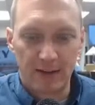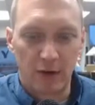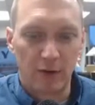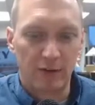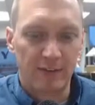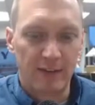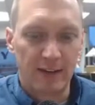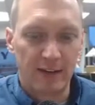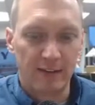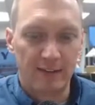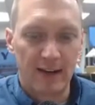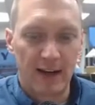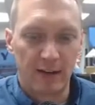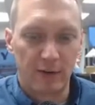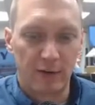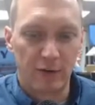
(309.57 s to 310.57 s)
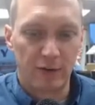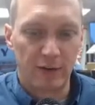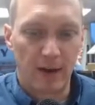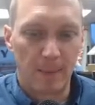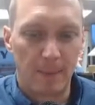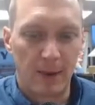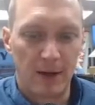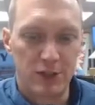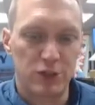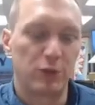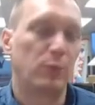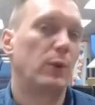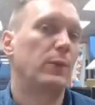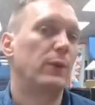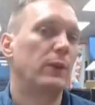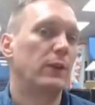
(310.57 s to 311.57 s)
our sales dollars much.
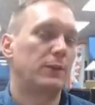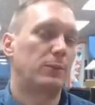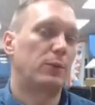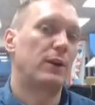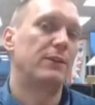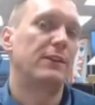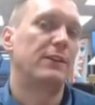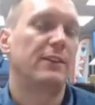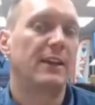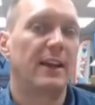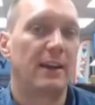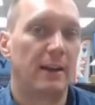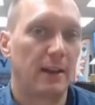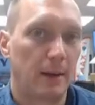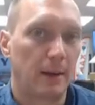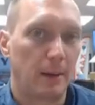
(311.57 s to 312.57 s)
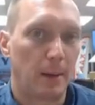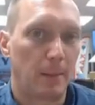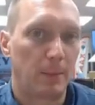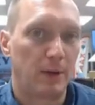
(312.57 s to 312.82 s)
When we looked previously at a